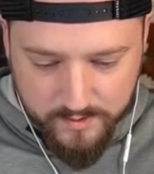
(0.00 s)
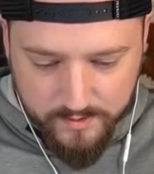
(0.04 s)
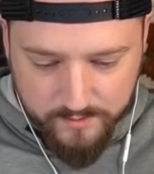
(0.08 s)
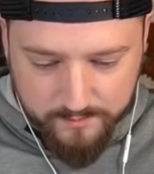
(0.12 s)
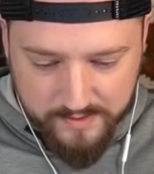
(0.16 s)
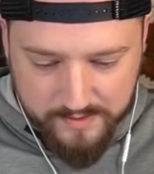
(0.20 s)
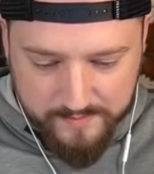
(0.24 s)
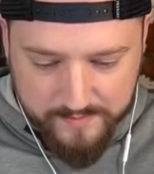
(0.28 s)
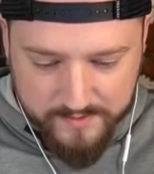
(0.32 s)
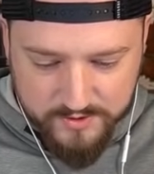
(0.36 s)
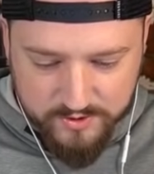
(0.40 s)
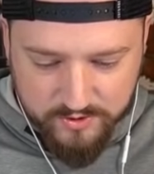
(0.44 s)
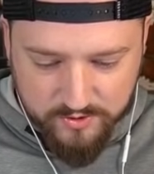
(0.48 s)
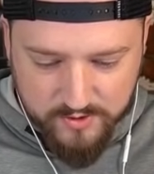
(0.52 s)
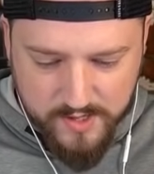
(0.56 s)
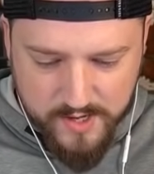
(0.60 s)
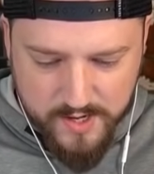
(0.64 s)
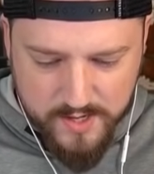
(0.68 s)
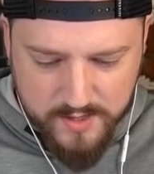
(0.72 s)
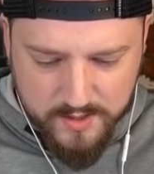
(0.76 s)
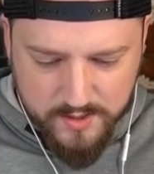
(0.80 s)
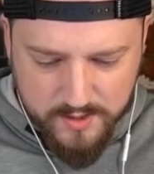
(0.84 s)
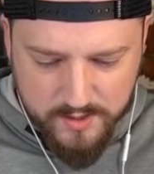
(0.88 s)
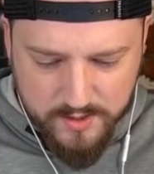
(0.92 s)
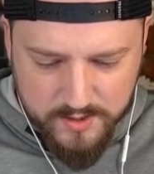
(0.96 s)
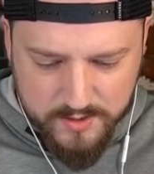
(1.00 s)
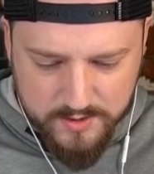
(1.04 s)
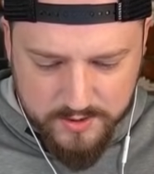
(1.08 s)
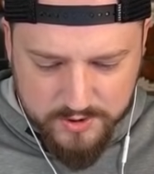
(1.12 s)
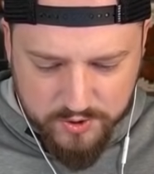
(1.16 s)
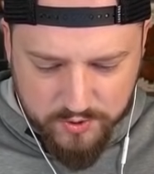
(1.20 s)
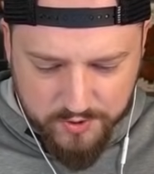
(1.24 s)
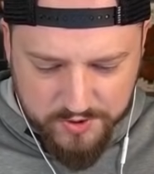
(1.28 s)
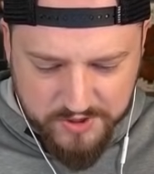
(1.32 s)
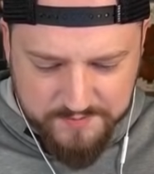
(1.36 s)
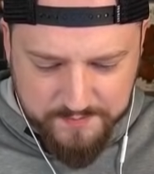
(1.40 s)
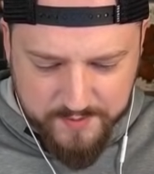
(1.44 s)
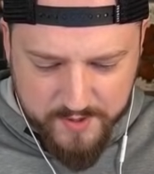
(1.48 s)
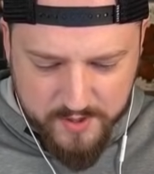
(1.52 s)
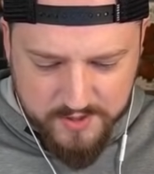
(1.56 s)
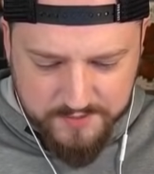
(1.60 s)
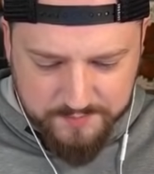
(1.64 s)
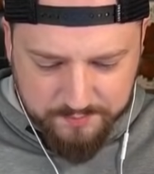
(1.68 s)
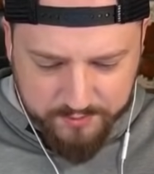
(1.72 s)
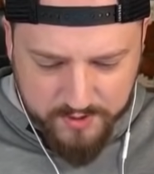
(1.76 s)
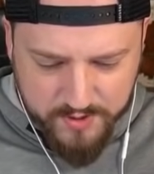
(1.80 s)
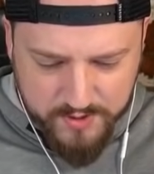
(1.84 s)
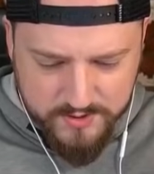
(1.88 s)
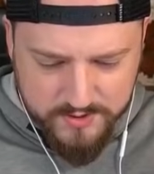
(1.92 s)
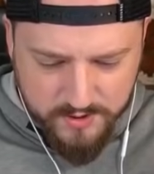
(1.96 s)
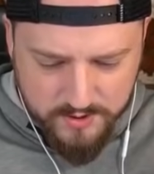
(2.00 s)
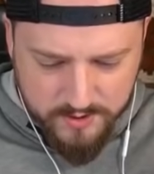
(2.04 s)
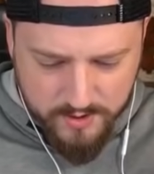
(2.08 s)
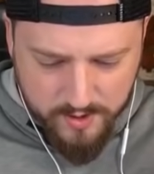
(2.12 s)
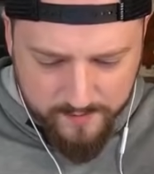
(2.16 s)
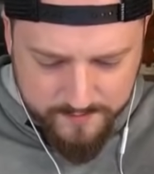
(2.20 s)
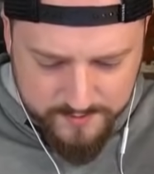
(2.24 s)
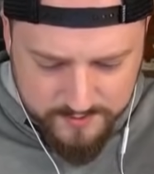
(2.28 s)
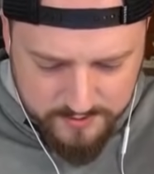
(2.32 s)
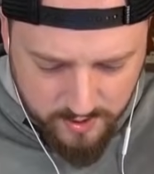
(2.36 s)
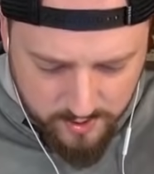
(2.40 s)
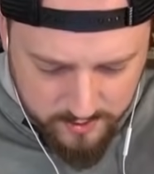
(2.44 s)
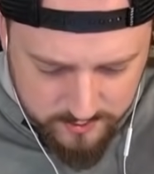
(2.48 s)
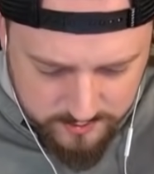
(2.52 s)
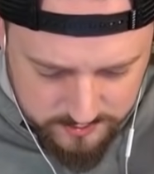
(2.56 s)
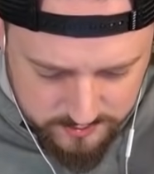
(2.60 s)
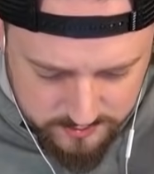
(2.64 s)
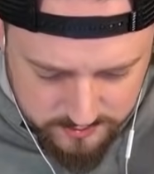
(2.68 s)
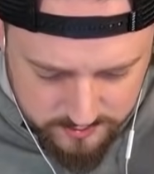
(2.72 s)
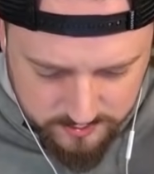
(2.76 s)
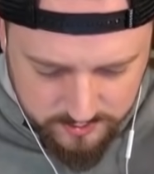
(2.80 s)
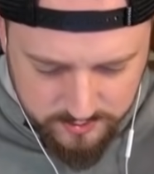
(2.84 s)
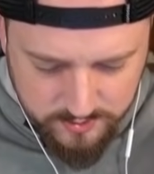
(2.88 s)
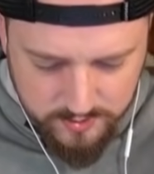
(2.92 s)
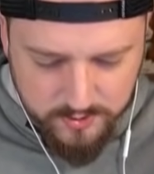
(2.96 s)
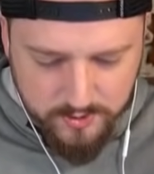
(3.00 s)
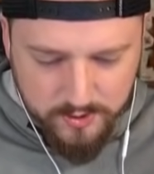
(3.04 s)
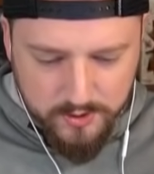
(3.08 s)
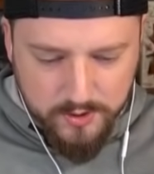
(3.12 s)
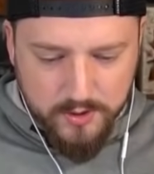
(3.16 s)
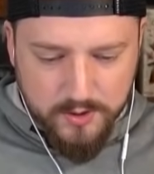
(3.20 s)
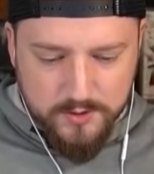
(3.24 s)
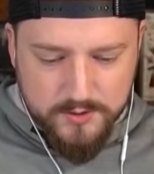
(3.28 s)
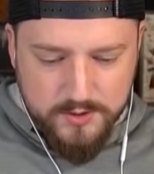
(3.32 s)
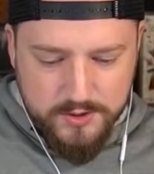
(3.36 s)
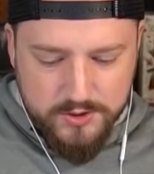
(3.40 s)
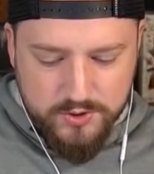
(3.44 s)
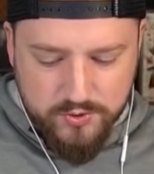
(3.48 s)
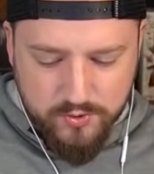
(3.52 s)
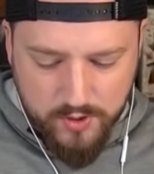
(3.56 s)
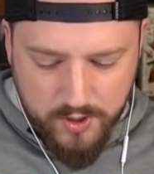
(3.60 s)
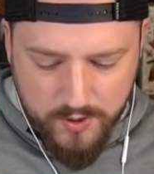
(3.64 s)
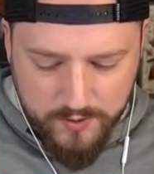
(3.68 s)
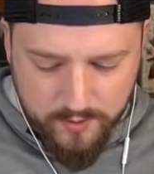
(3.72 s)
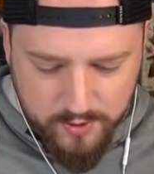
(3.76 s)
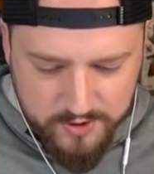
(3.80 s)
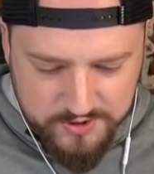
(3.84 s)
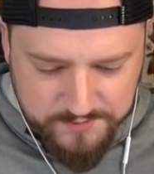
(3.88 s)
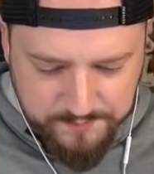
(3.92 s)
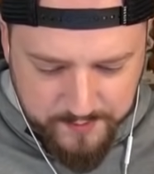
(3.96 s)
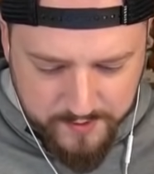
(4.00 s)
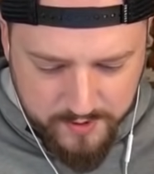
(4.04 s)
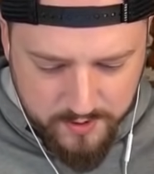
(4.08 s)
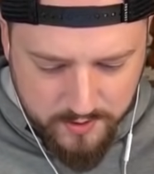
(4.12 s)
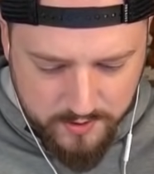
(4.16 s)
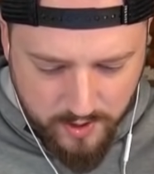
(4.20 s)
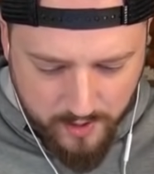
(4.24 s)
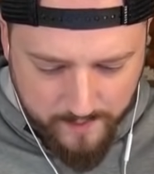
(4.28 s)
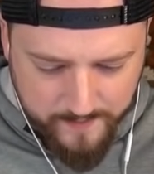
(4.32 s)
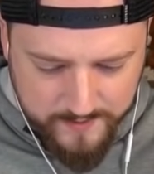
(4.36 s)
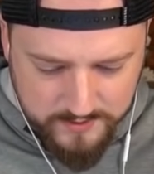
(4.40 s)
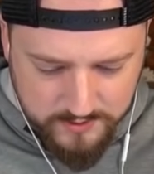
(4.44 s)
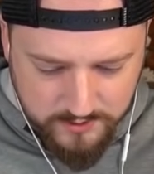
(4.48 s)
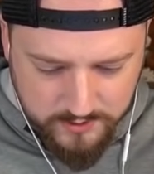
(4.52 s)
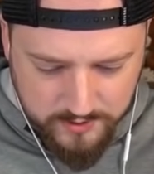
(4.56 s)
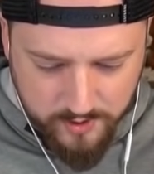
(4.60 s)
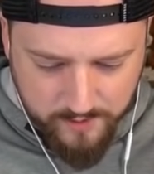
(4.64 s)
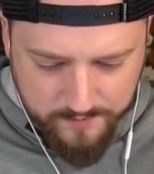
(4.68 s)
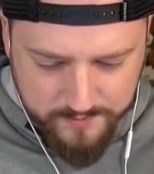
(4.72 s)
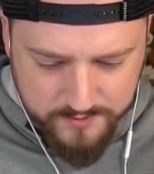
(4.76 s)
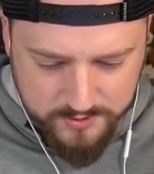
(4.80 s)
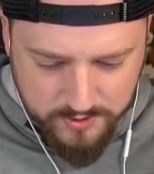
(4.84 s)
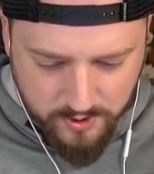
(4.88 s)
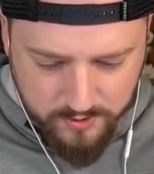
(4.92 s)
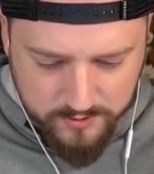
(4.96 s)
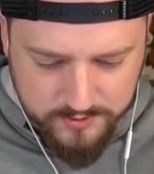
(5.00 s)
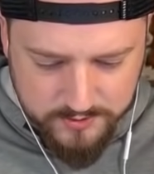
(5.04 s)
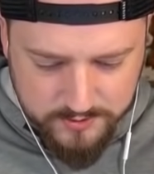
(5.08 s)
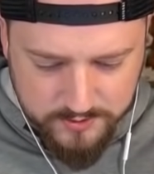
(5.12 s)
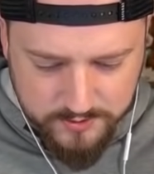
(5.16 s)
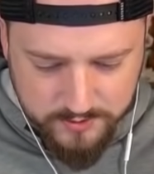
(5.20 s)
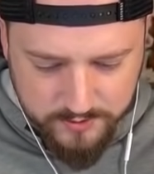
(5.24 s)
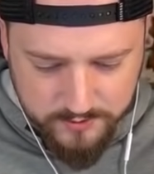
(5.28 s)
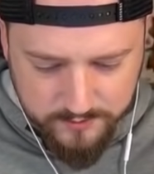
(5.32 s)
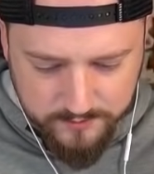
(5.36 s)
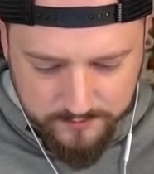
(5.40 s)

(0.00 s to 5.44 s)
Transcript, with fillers: Baby dragon, destroy the spears, please, you nubsos. Destroy those spear goblins, you nubsos.